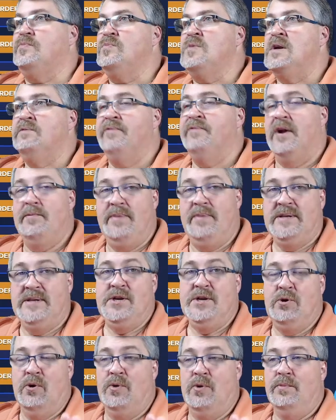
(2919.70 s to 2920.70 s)
very
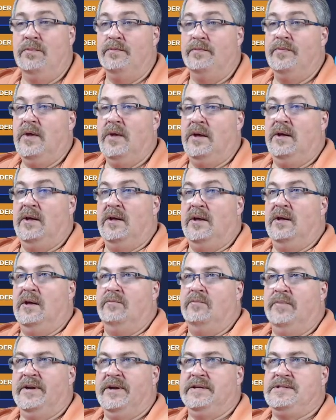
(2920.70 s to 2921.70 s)
busy group,
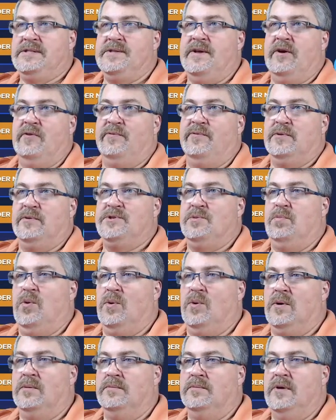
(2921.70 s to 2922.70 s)
but it's there for
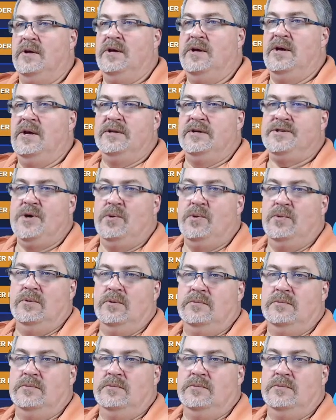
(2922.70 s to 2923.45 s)
support. So